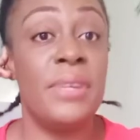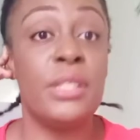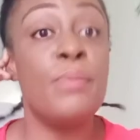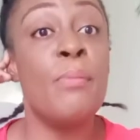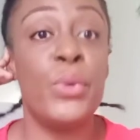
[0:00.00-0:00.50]

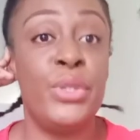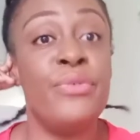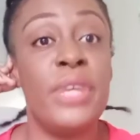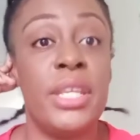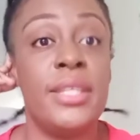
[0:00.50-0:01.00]

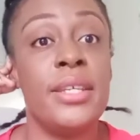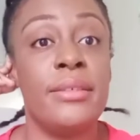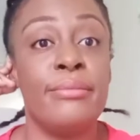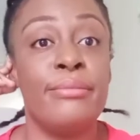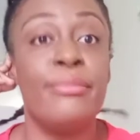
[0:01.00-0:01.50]
motivated.
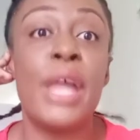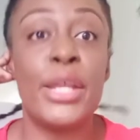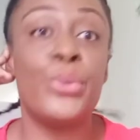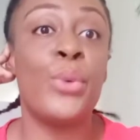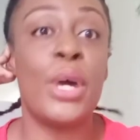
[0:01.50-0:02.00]

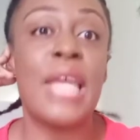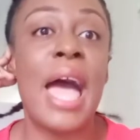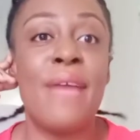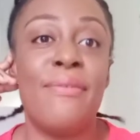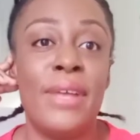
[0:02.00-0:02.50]
That's what
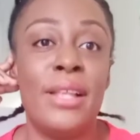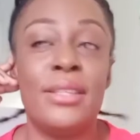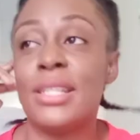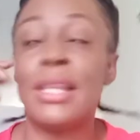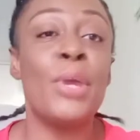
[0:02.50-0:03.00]
I felt,
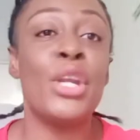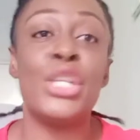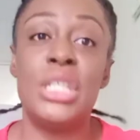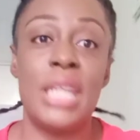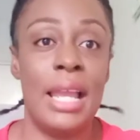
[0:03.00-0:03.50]
because I'm
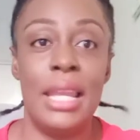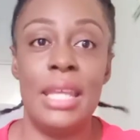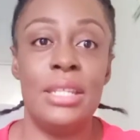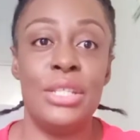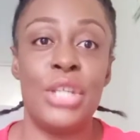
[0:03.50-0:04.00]
gonna
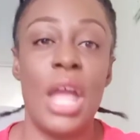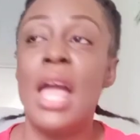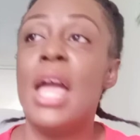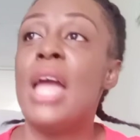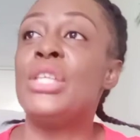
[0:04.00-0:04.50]

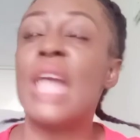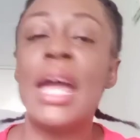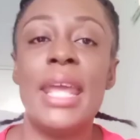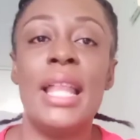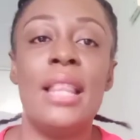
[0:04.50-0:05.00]

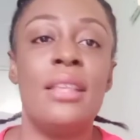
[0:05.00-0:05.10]
channel